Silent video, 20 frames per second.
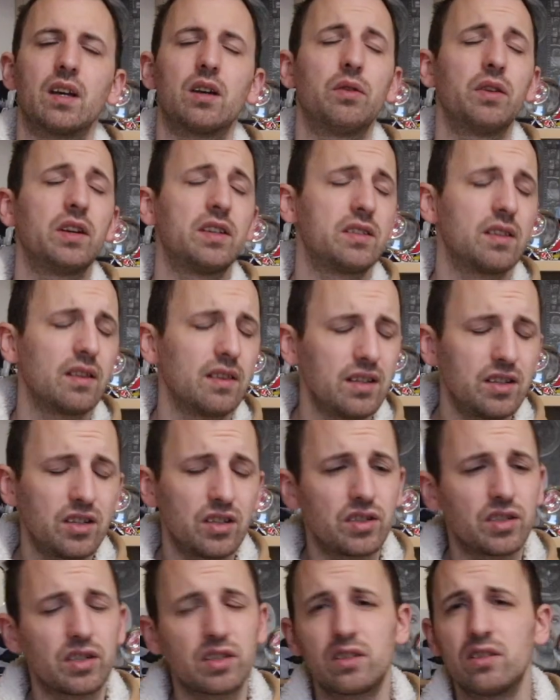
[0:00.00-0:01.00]
Chris, this
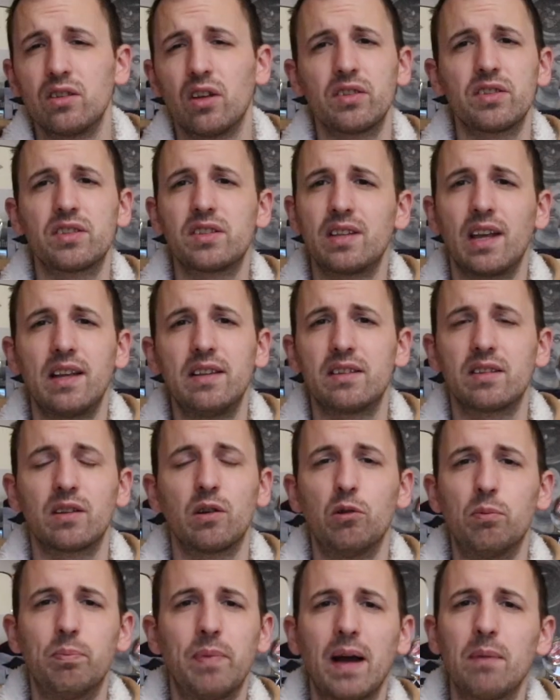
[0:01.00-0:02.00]
is just
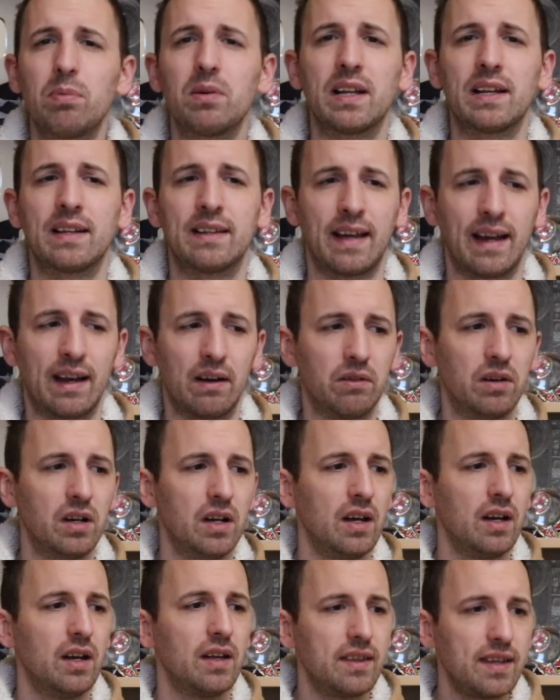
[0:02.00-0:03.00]
nonsensical babbling now.
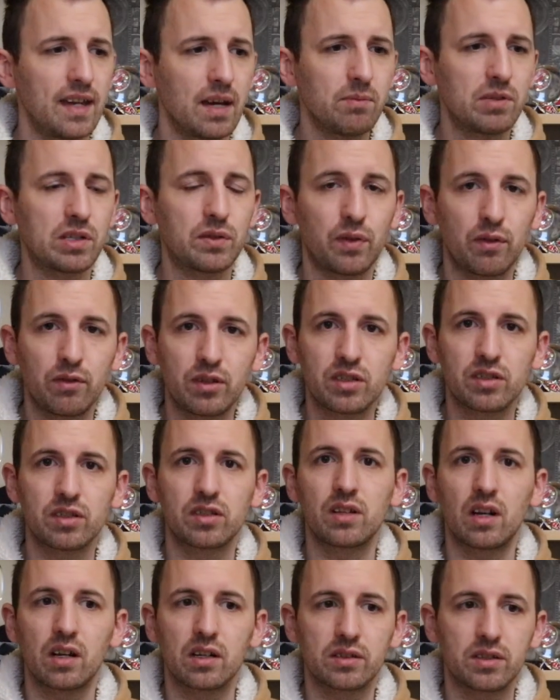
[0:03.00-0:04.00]
The atmosphere is
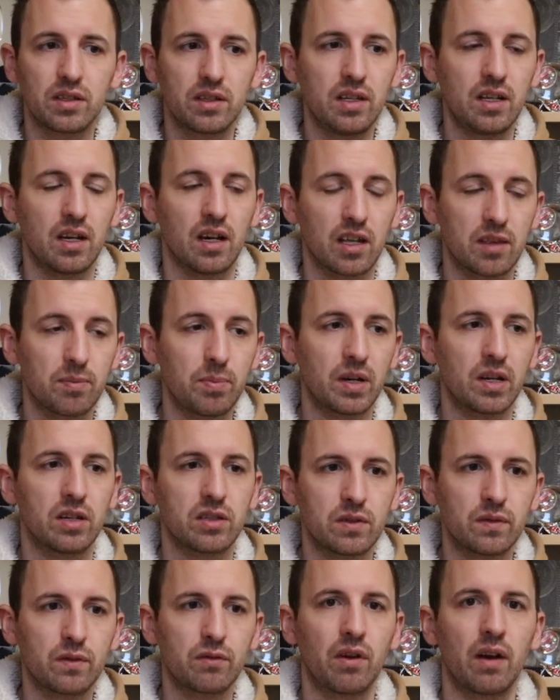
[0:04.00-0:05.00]
stuck to the Earth
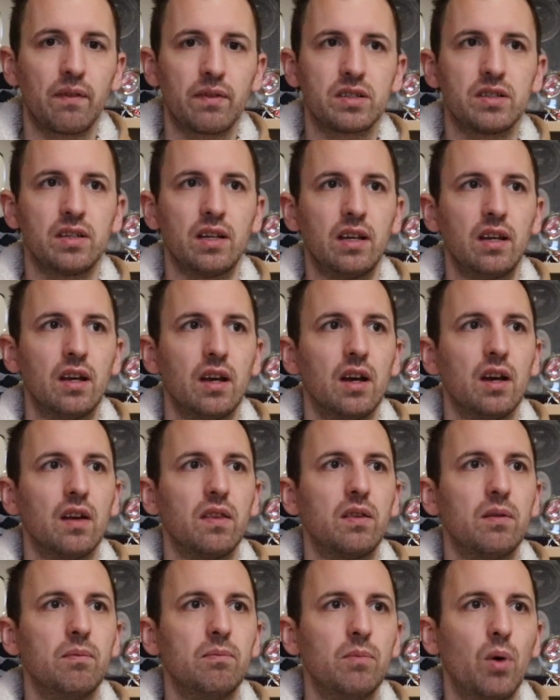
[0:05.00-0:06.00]
because of gravity
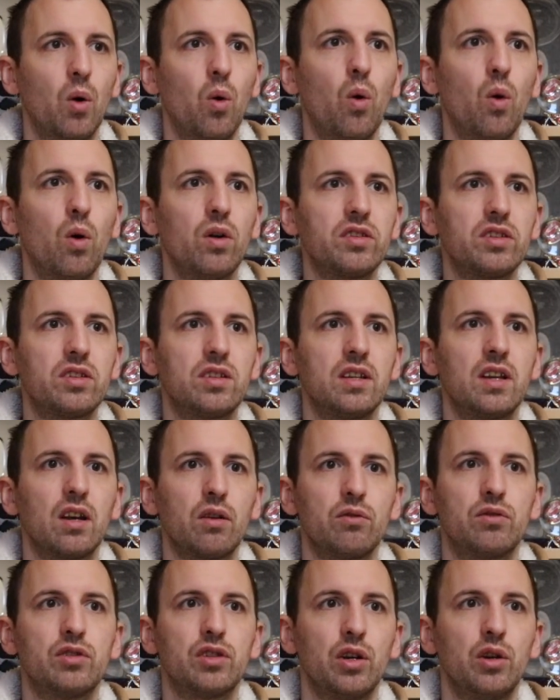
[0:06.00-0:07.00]
the more
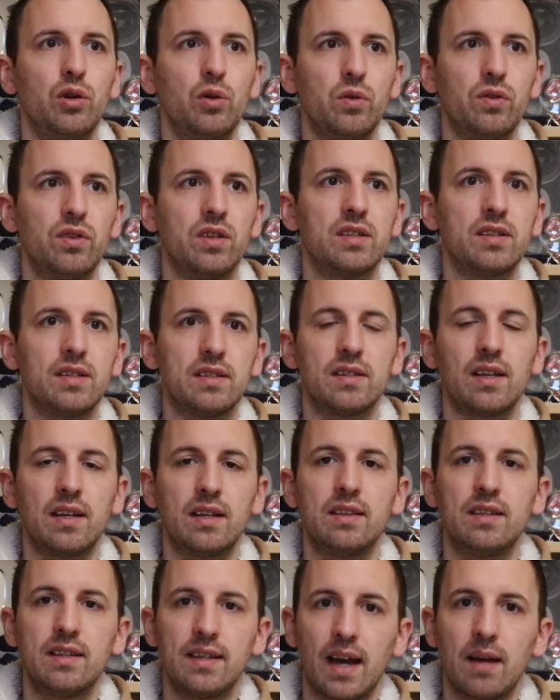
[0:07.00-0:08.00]
CO2 that is
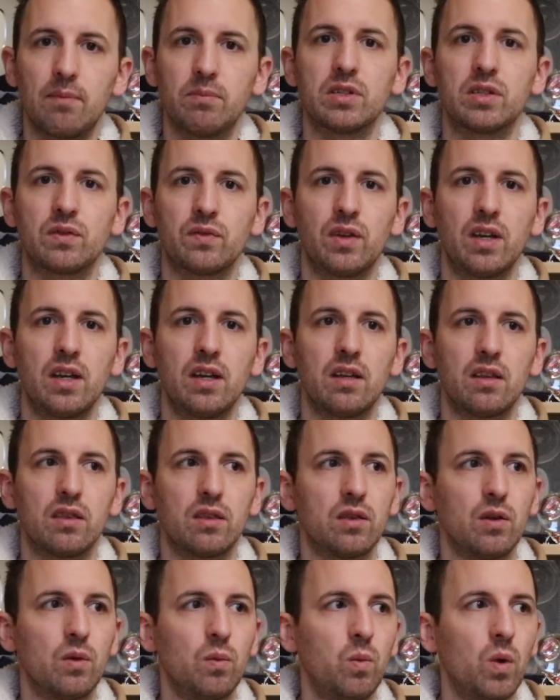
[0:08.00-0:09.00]
in the atmosphere,
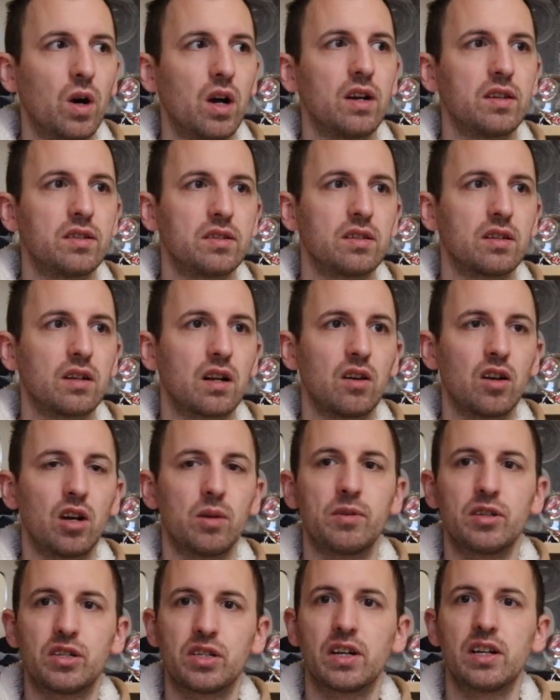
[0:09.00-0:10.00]
the worse
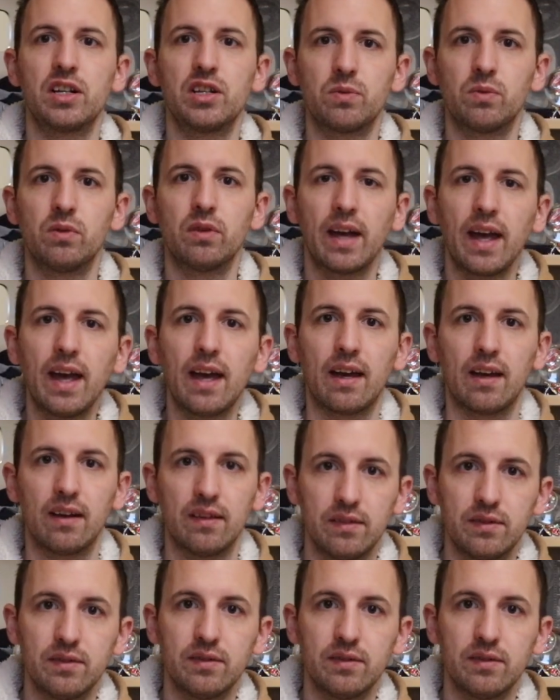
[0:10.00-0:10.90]
climate change will get.